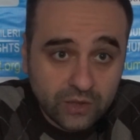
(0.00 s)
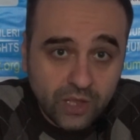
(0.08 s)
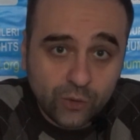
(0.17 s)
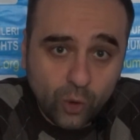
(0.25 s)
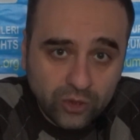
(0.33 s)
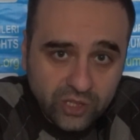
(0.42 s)

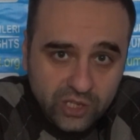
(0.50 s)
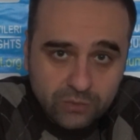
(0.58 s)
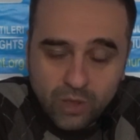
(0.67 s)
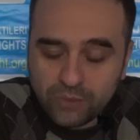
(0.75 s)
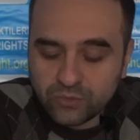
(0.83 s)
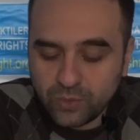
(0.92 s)
Not only
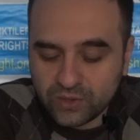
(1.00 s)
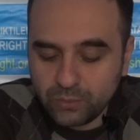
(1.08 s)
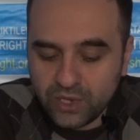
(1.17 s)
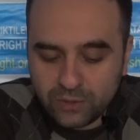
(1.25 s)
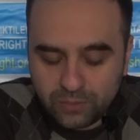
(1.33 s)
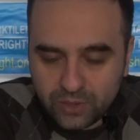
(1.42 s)
imams, but
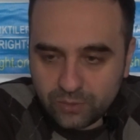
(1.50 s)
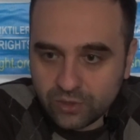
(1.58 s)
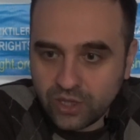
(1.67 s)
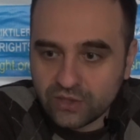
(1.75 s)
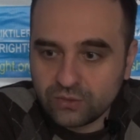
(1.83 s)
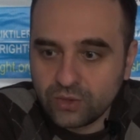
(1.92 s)
many
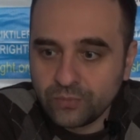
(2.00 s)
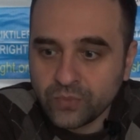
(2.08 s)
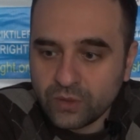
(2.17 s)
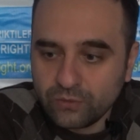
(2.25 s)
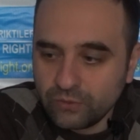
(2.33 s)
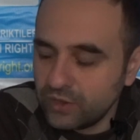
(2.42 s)
people, as
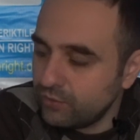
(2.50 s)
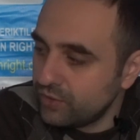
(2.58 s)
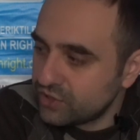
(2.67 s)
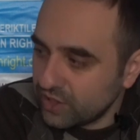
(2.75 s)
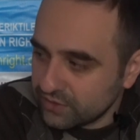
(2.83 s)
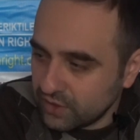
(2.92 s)
we
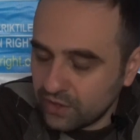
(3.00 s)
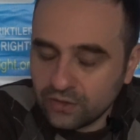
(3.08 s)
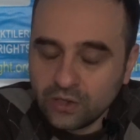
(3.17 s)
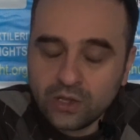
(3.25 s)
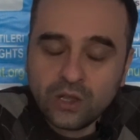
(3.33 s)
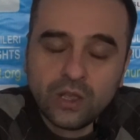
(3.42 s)
just had
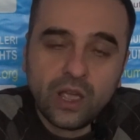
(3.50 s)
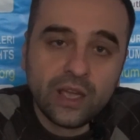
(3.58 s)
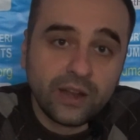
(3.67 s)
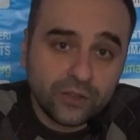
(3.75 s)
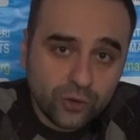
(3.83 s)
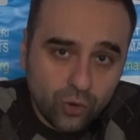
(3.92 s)

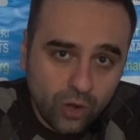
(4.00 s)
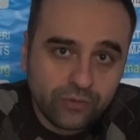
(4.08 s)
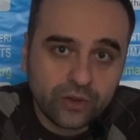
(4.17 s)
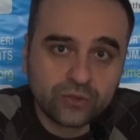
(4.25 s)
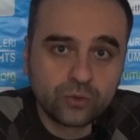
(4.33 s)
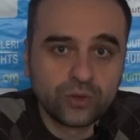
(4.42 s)
another
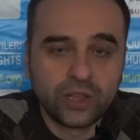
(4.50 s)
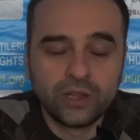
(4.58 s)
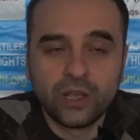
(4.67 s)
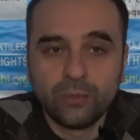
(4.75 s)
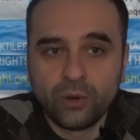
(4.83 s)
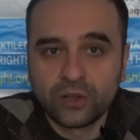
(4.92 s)
conference
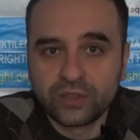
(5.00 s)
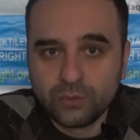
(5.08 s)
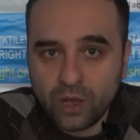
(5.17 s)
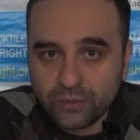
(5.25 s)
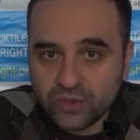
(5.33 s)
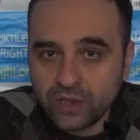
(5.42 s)
today about
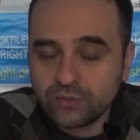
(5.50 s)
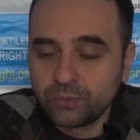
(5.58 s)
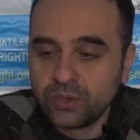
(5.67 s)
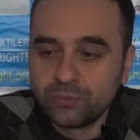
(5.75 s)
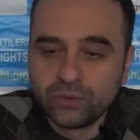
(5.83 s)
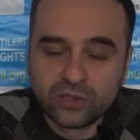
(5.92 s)
imams and
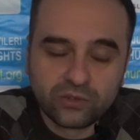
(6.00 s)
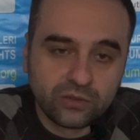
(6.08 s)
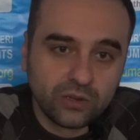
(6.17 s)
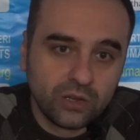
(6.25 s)
people